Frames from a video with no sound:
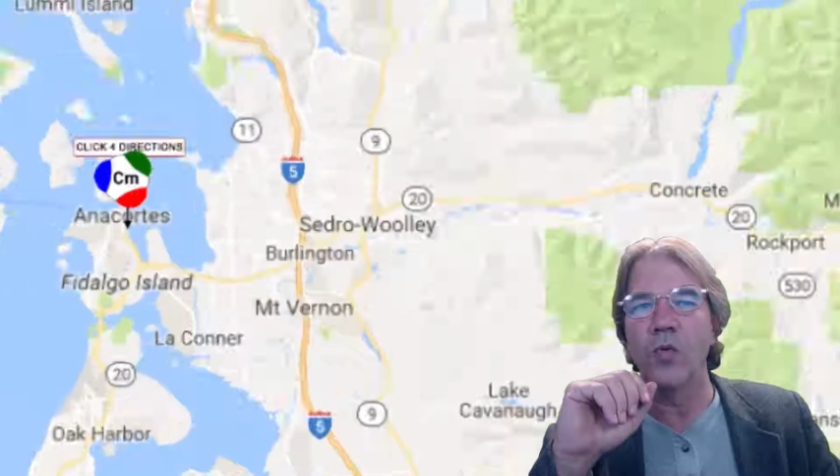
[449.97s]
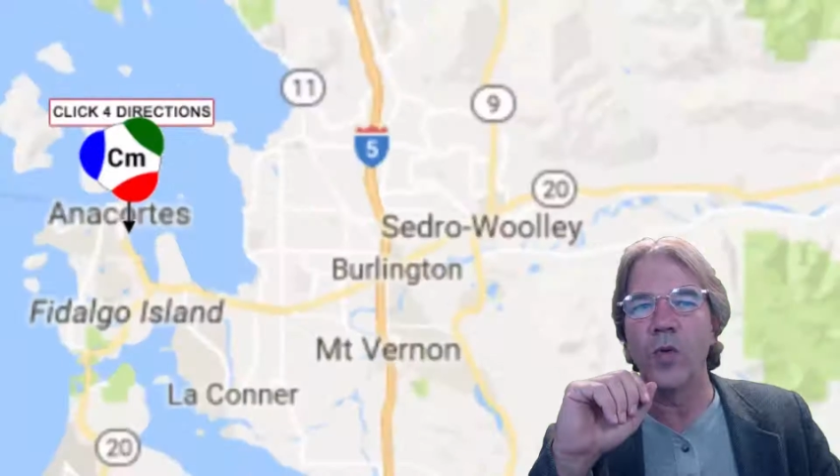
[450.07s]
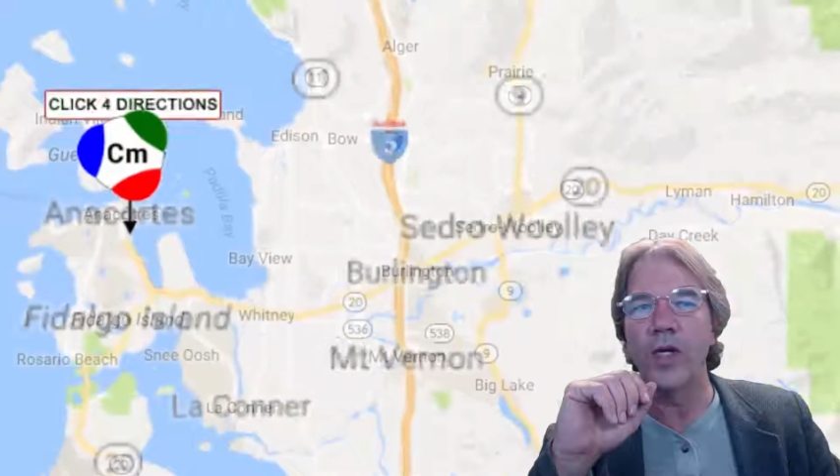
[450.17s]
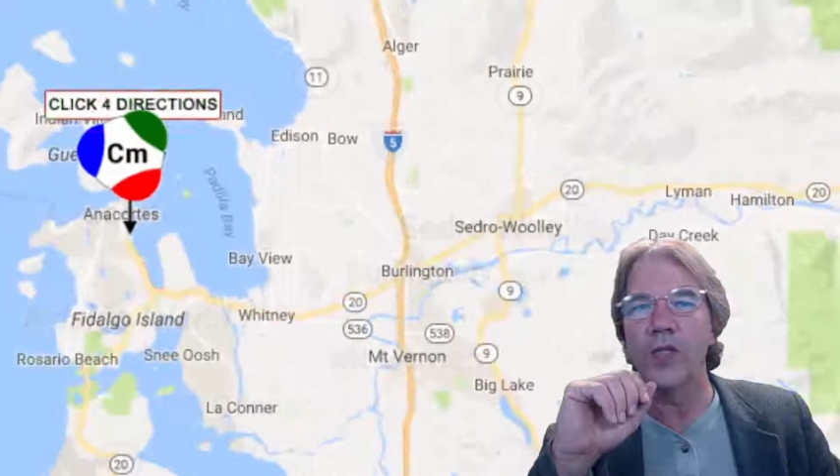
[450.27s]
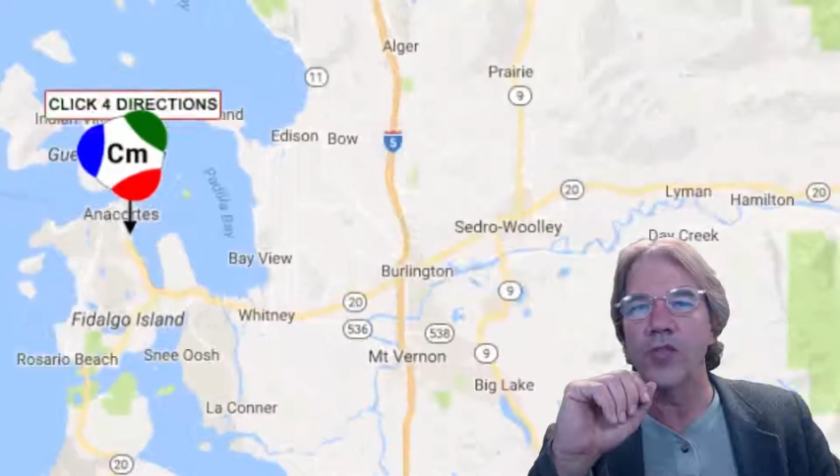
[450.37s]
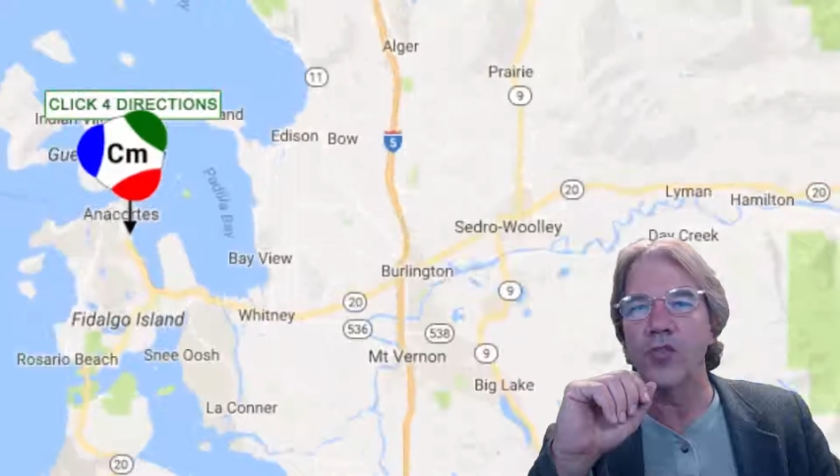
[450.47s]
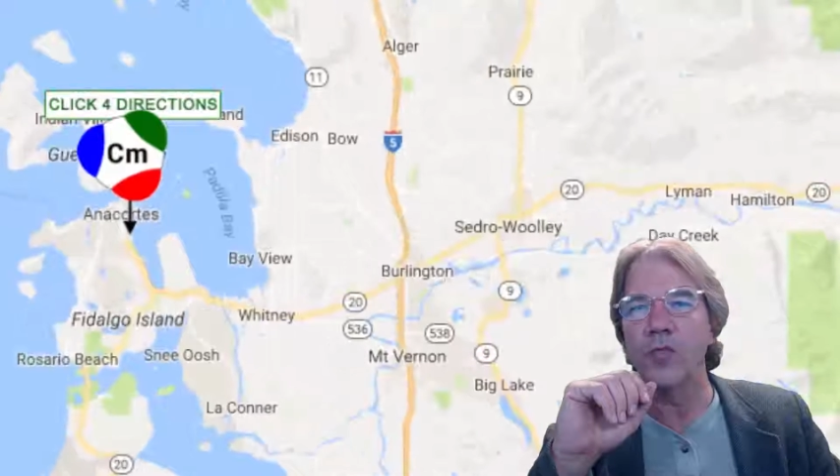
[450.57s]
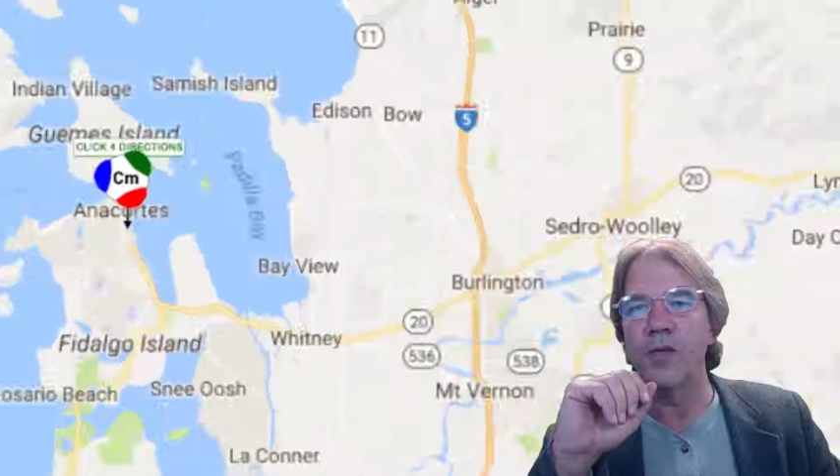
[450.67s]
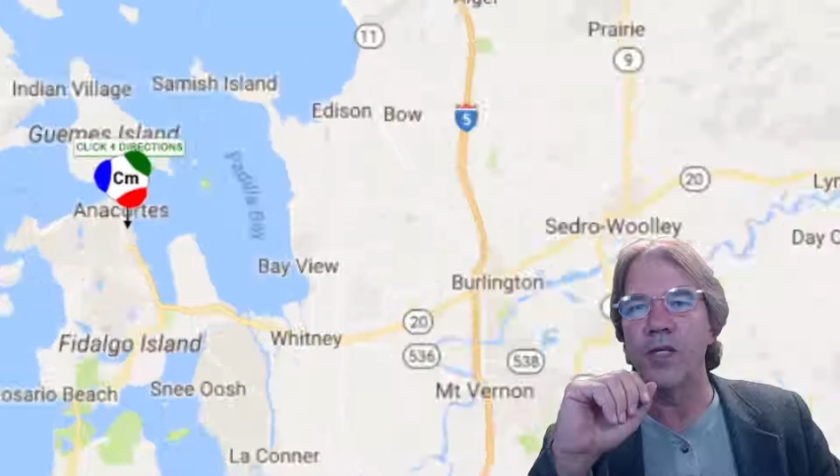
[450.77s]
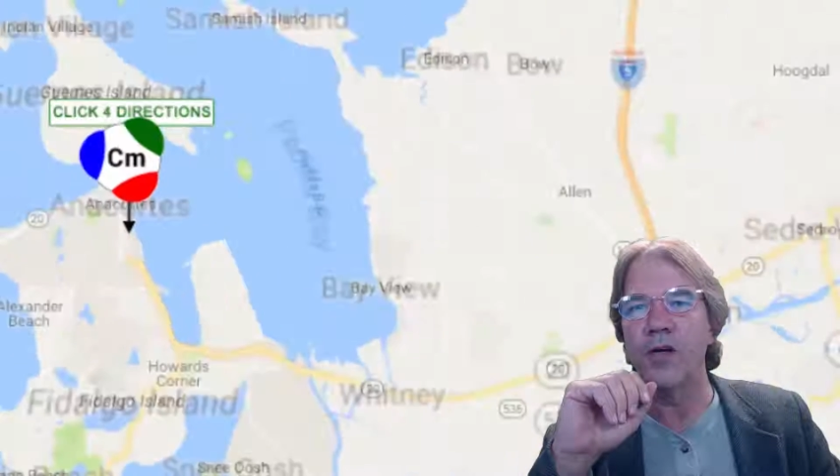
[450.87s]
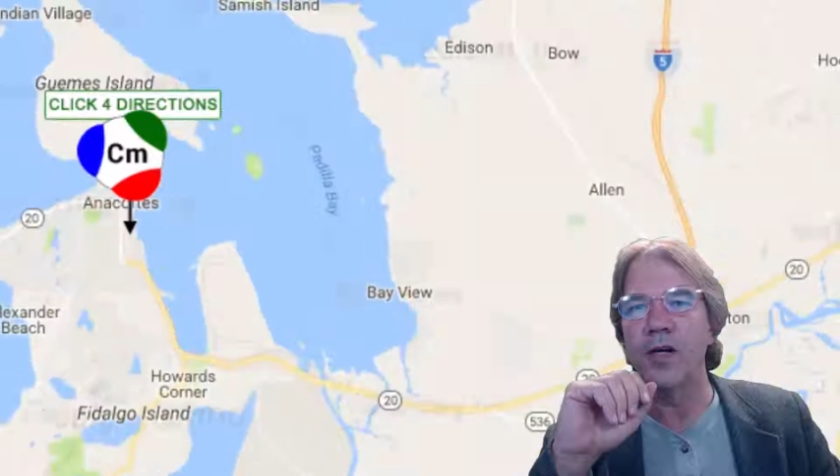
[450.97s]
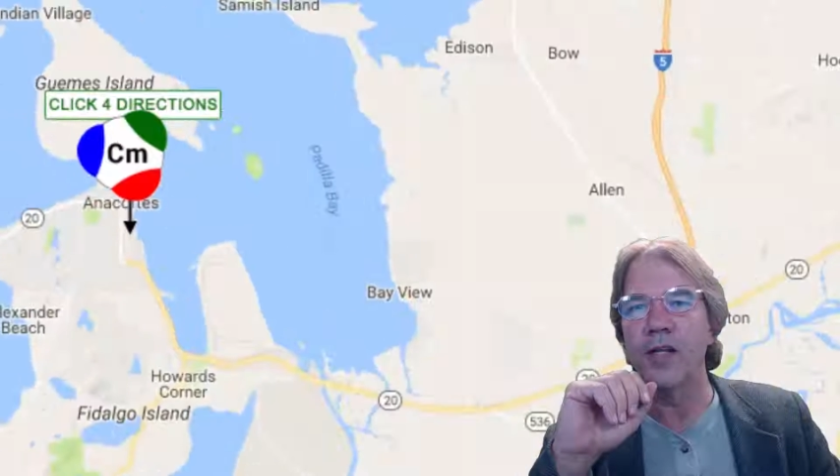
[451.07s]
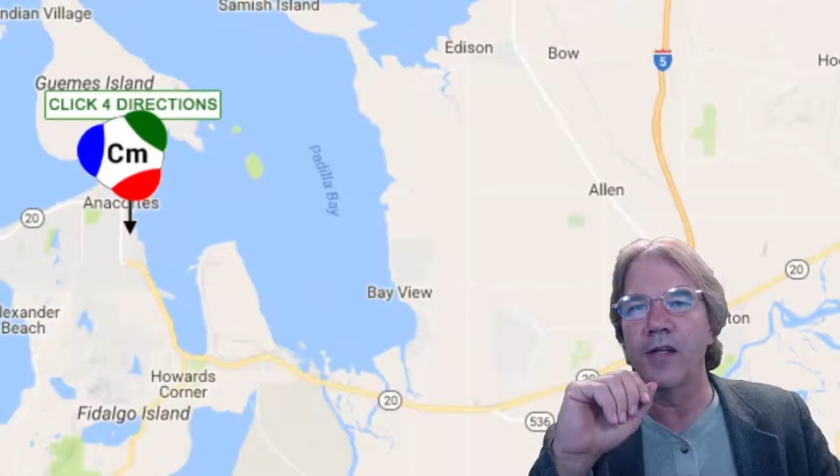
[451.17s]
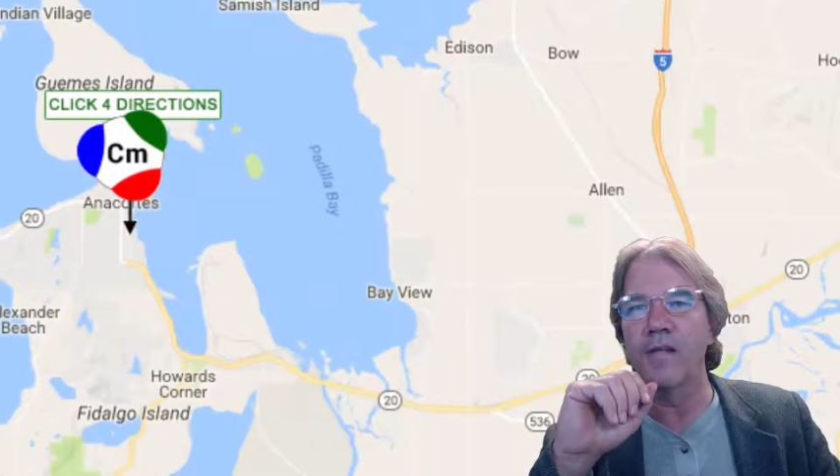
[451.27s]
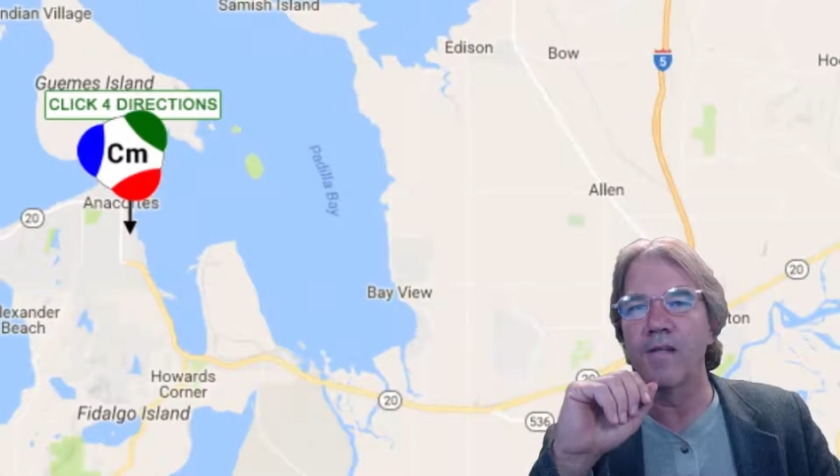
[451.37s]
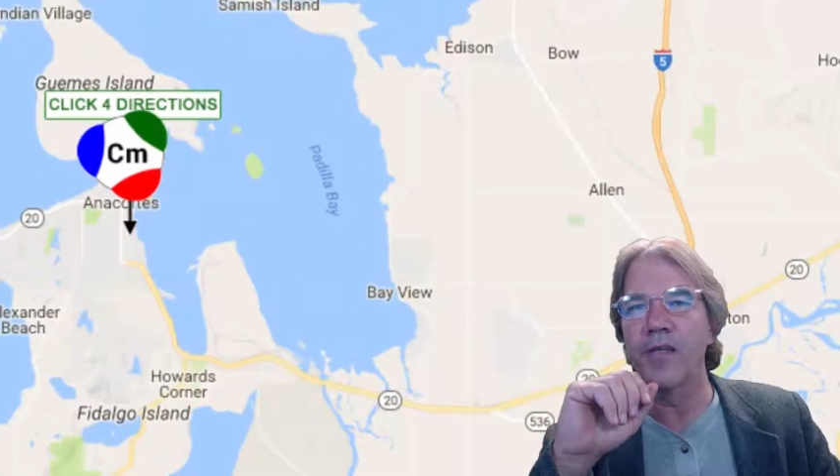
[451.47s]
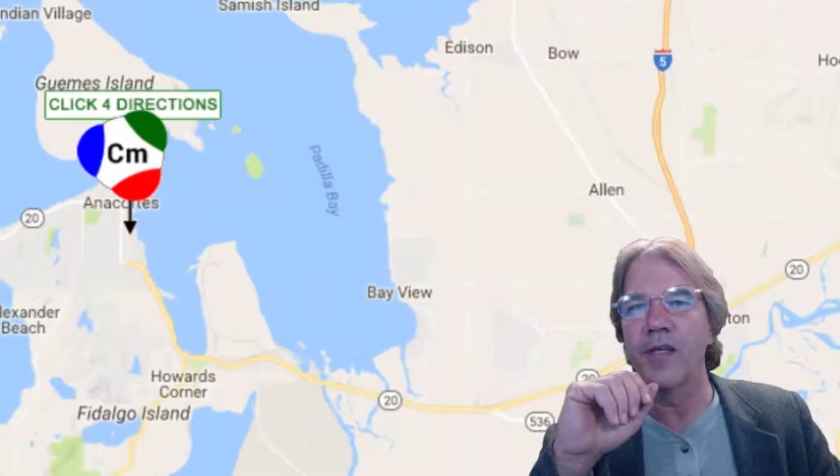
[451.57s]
we can zoom in on it.